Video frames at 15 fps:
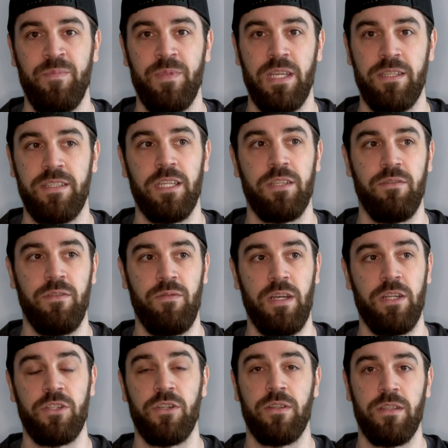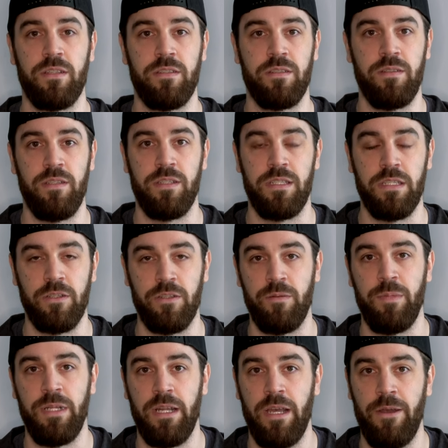that sense of adventure that's instilled
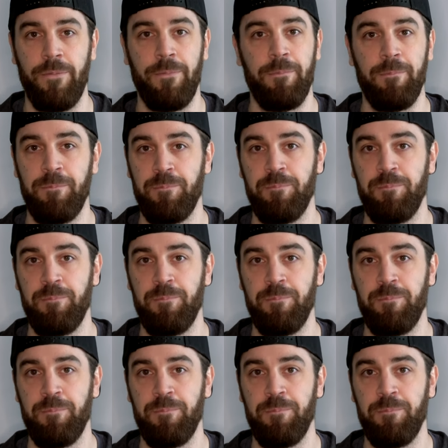in me now.